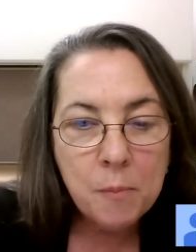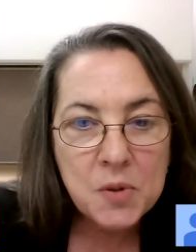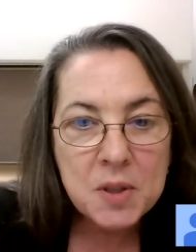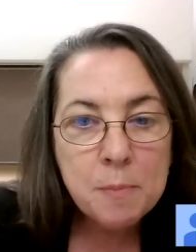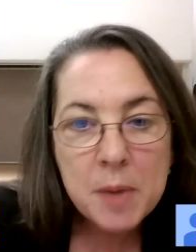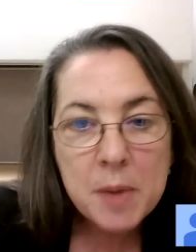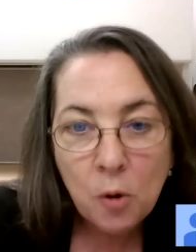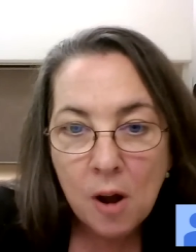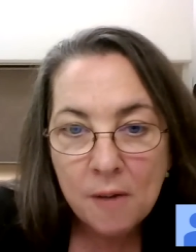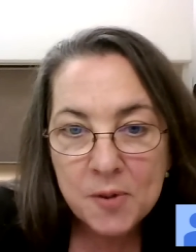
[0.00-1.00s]
Some
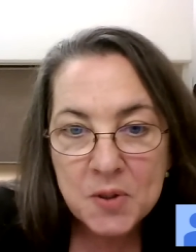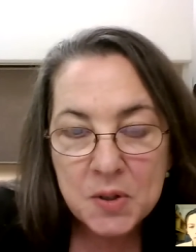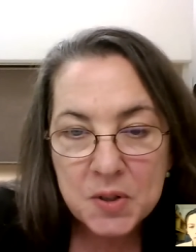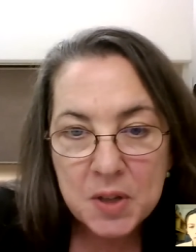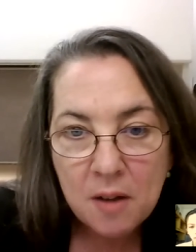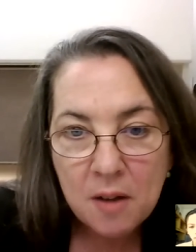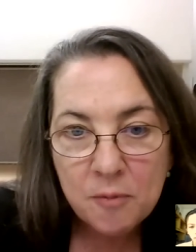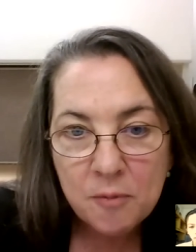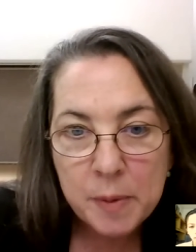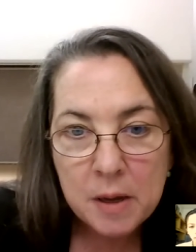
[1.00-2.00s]
bigger offices have
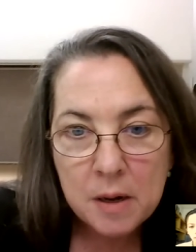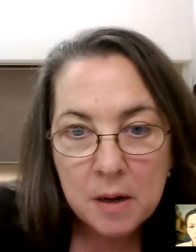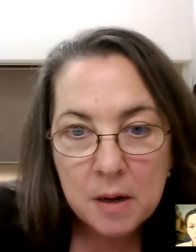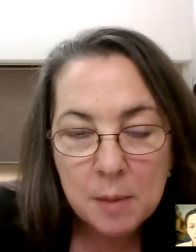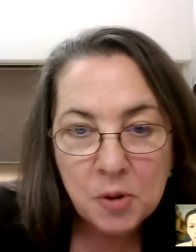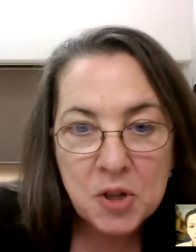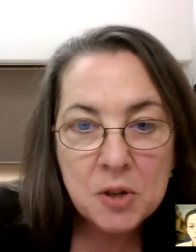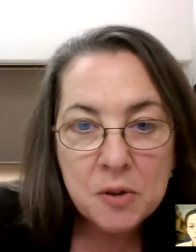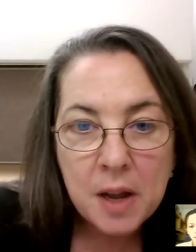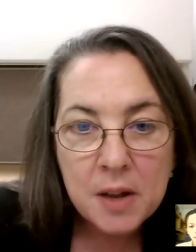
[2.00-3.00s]
been able to
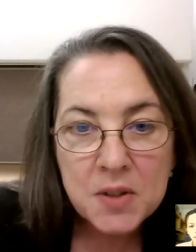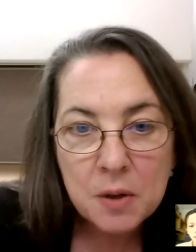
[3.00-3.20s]
do that.